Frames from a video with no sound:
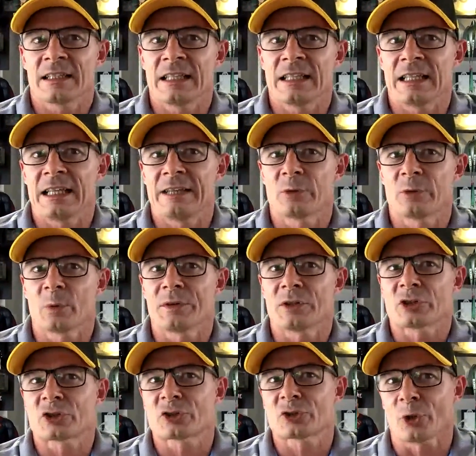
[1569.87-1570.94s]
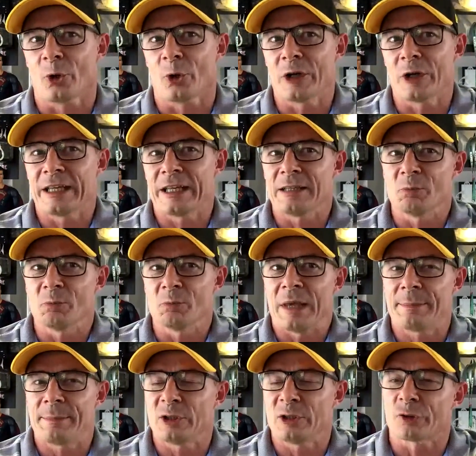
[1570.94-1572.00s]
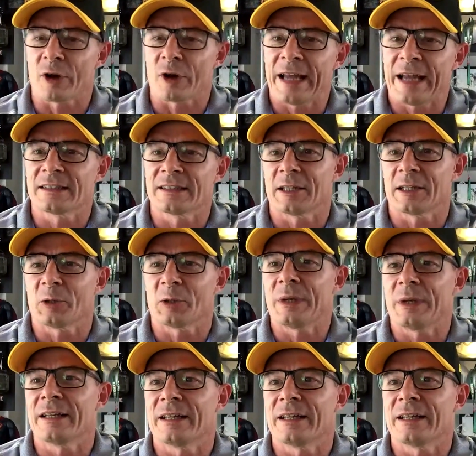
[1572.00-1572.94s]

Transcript: even when the story maybe dragged a little bit,